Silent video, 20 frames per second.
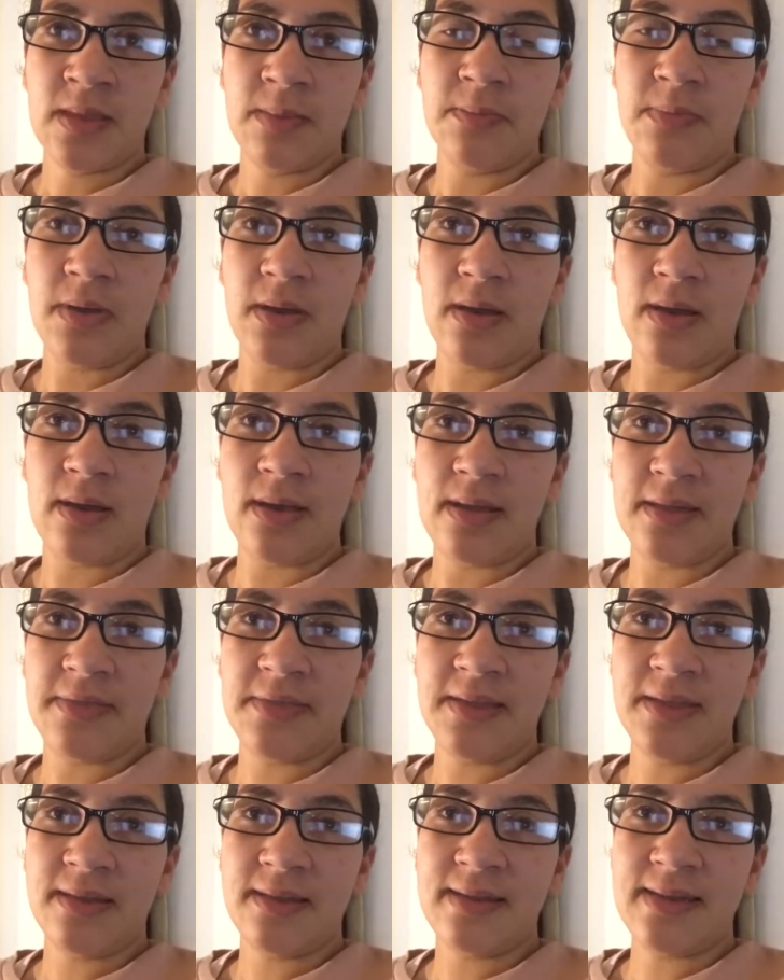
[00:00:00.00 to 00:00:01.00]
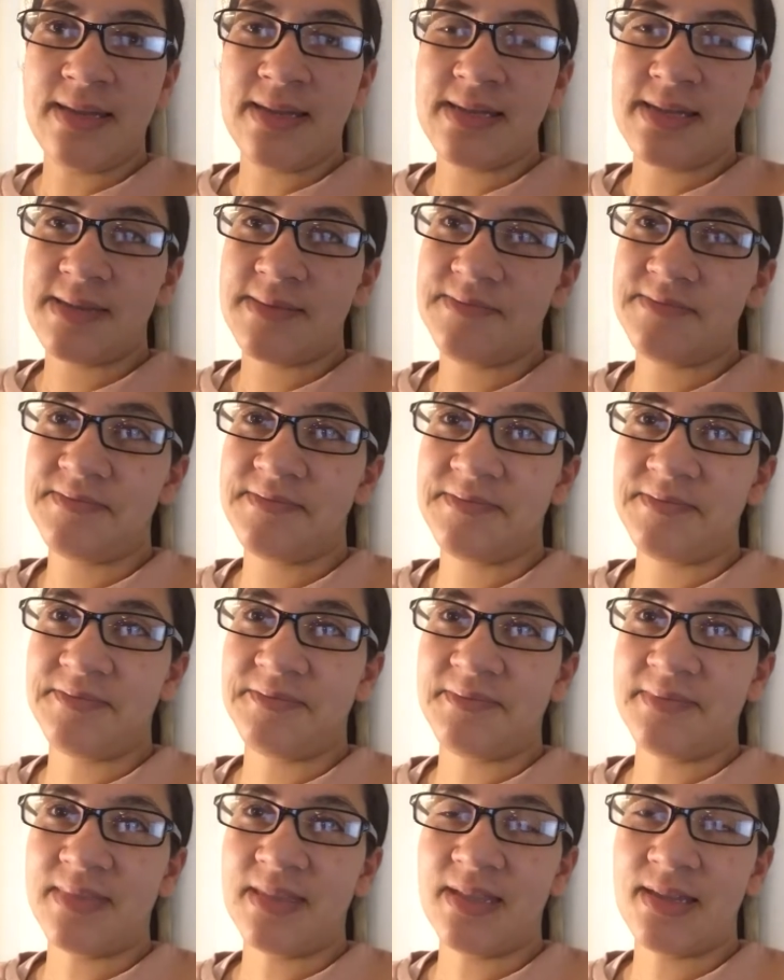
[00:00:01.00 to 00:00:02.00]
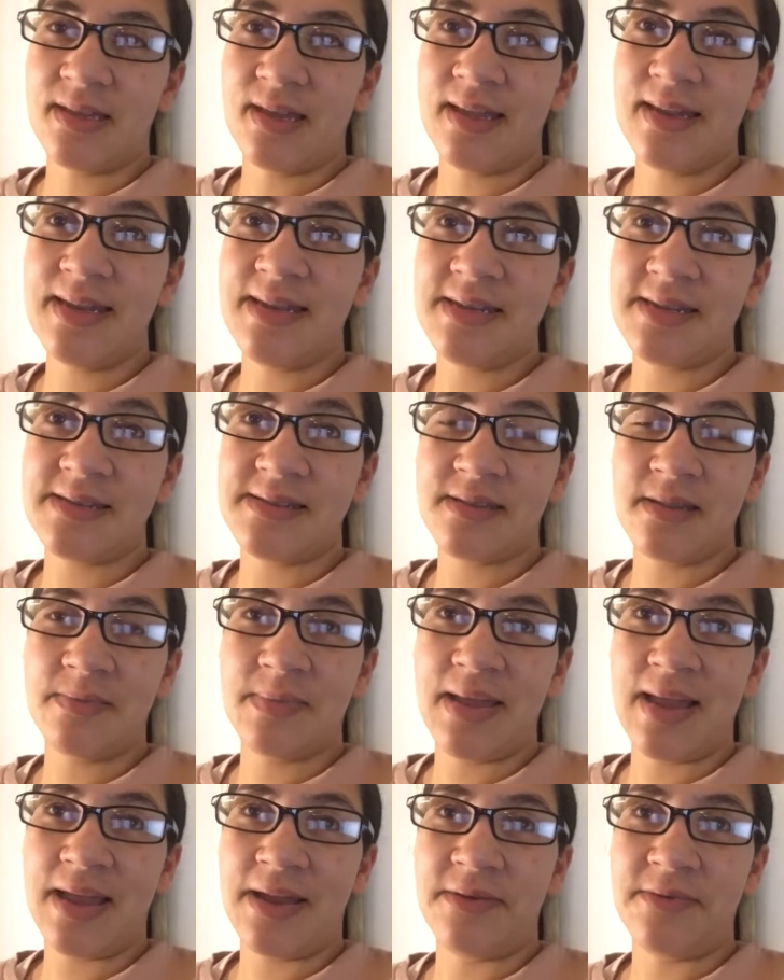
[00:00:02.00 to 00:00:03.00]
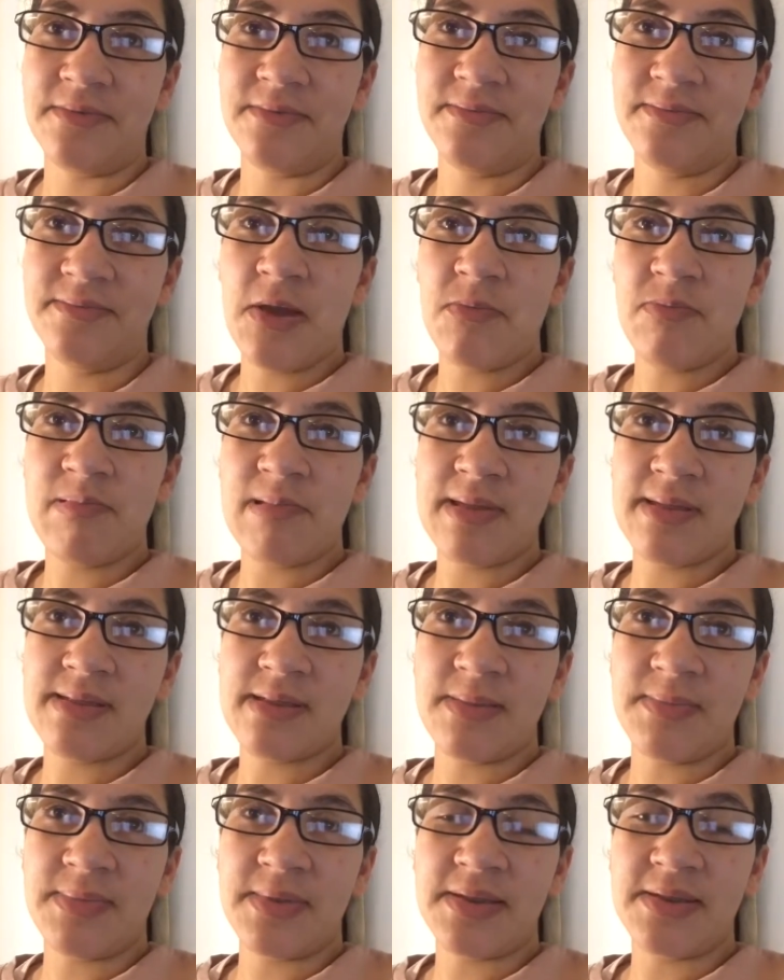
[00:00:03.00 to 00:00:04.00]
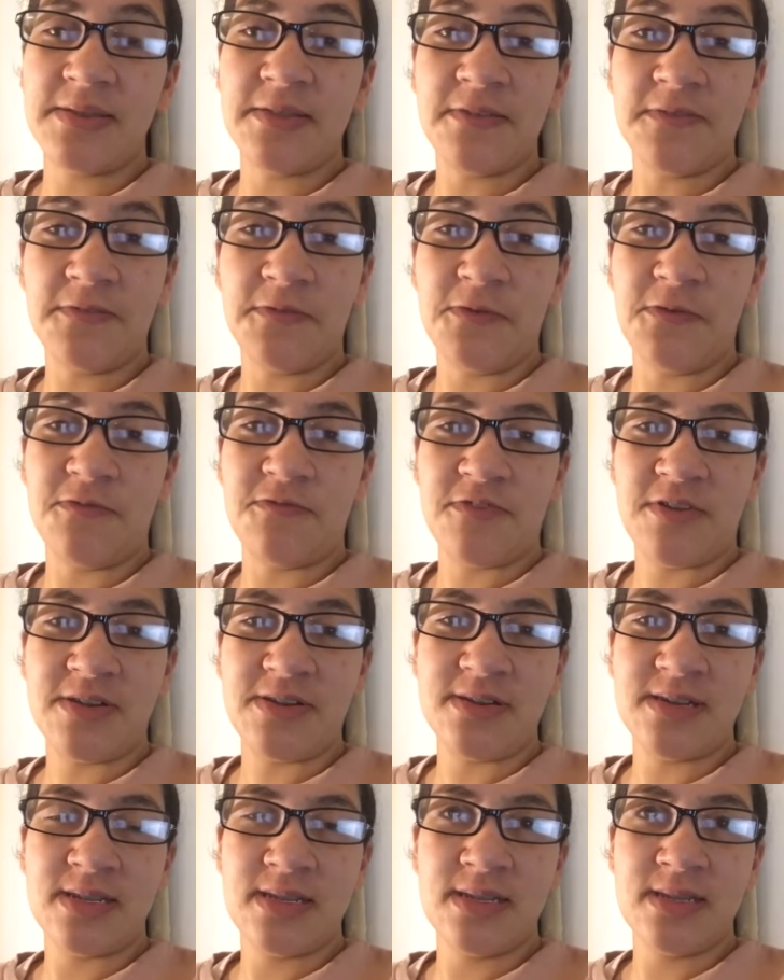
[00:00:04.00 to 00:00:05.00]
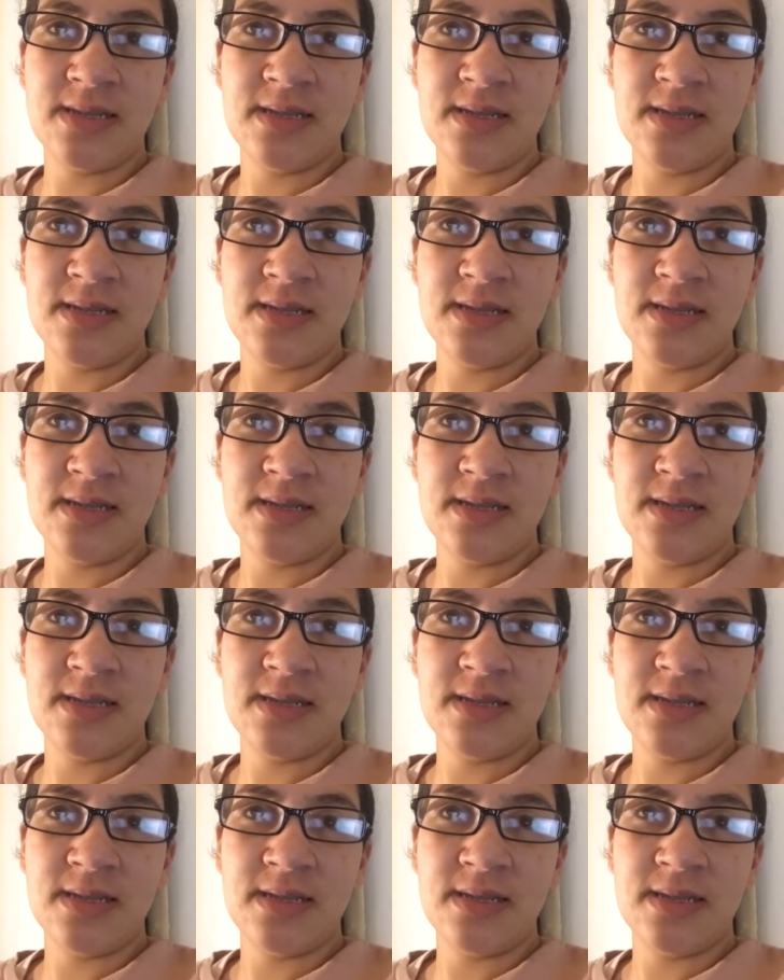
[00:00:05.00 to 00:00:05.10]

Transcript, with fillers: But I think I need to, hmm, I need to somehow bring something to the forefront